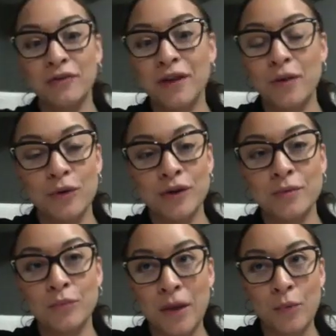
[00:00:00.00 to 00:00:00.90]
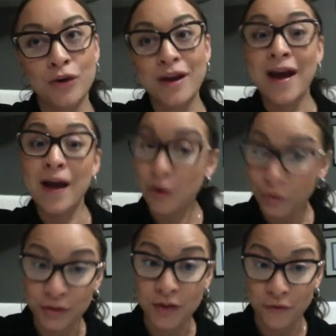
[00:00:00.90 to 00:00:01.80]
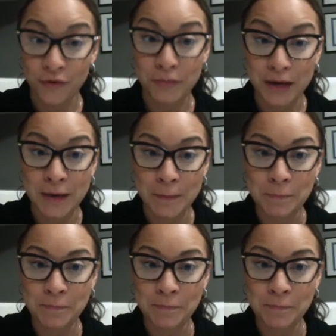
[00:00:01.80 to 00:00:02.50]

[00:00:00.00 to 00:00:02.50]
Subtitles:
that were not healthy for me.